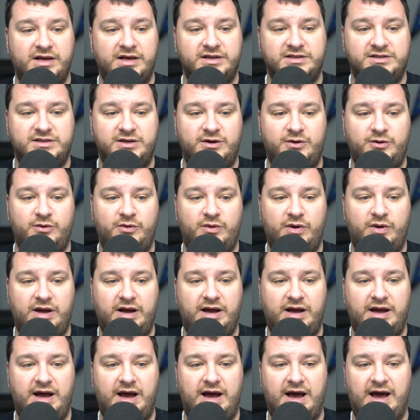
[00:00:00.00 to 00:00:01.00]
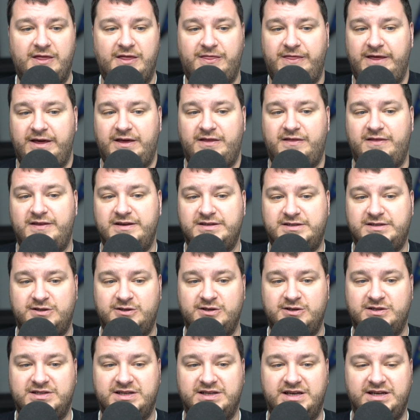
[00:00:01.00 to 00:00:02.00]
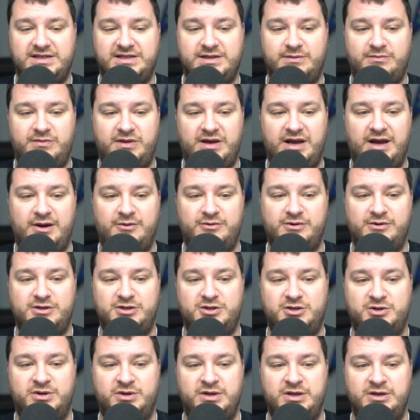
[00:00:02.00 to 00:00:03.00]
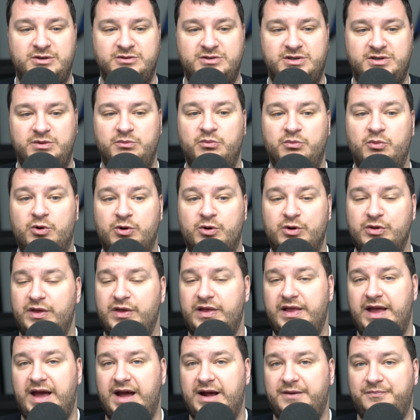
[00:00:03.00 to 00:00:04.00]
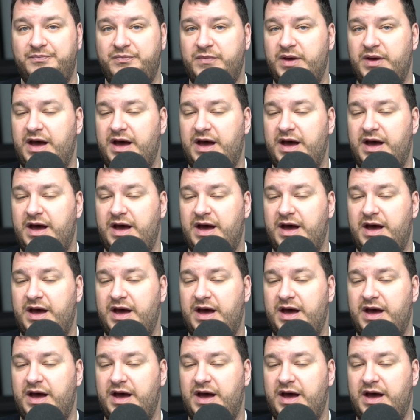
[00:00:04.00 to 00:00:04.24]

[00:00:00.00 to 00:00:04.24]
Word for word: So I think this looks like something I would enjoy using more than that.